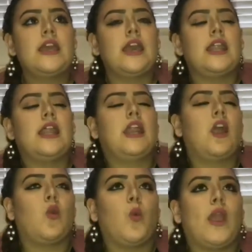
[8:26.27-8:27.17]
And then
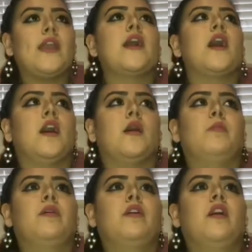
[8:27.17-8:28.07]
I wake
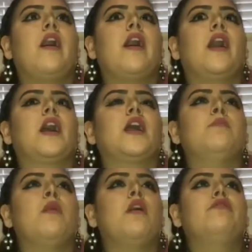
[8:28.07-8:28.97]
up, and I
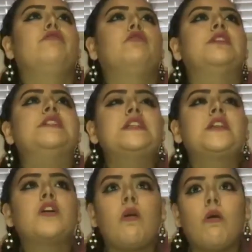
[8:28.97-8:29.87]
am
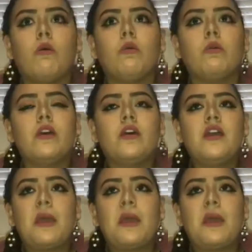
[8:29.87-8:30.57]
freezing cold